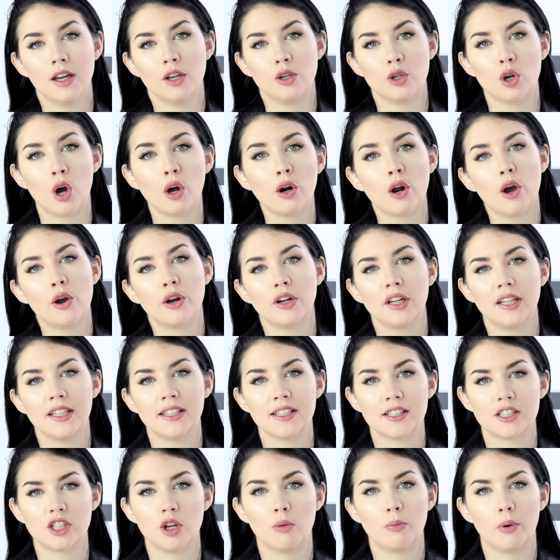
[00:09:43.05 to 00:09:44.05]
Not only
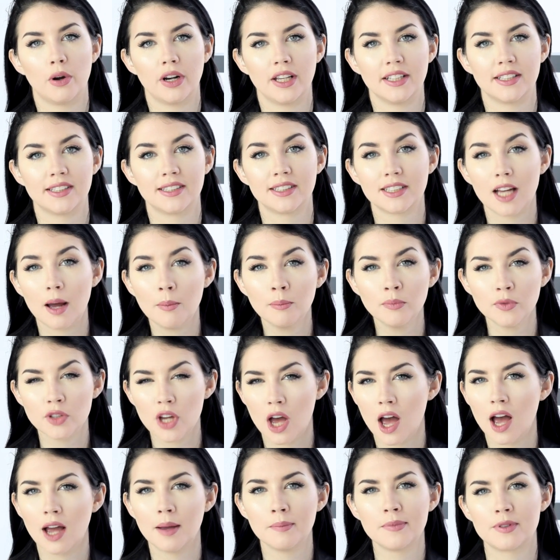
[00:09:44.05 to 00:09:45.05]
does your body
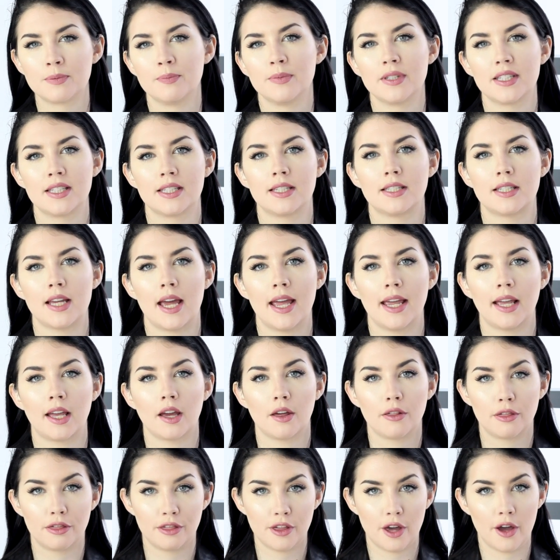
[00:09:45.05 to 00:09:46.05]
sometimes mistake
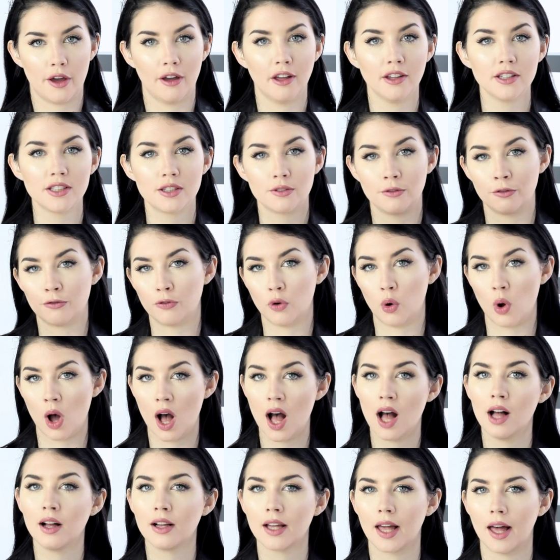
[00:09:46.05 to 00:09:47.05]
thirst for
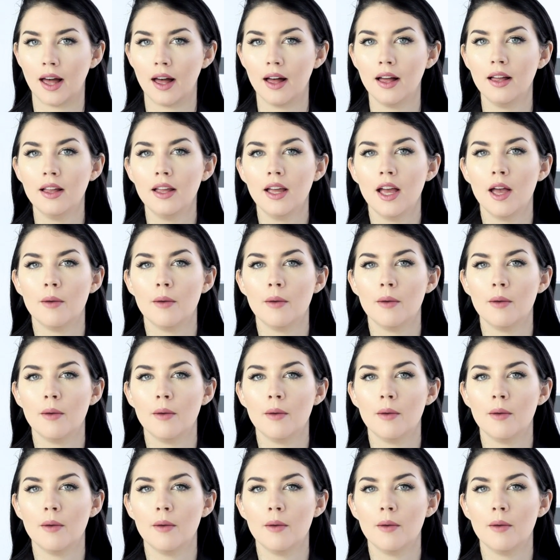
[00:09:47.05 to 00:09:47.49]
hunger,